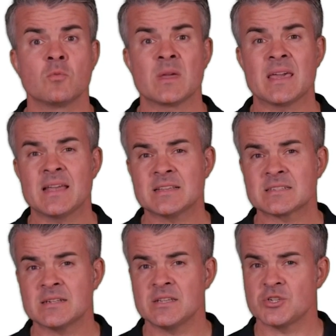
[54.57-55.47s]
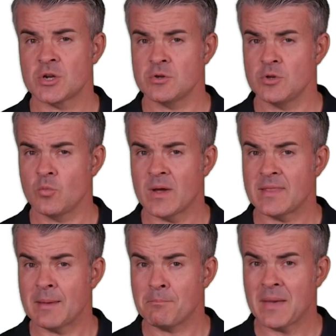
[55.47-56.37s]
we instantly show you where
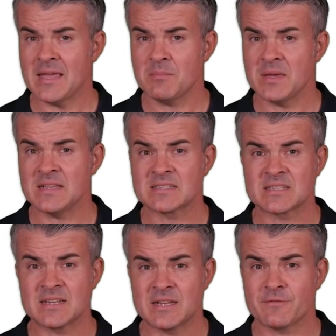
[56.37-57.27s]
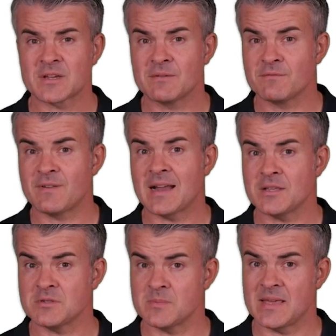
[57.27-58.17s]
there may be significant
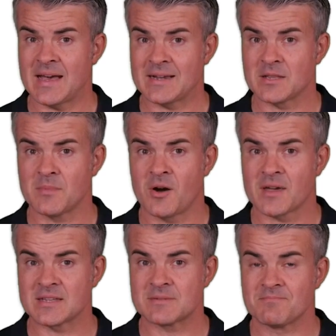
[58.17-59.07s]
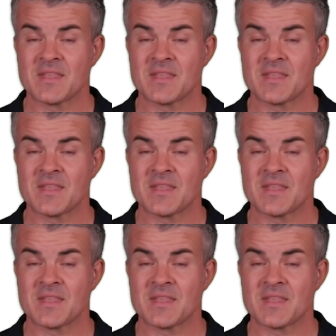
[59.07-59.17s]
value to be had in the market.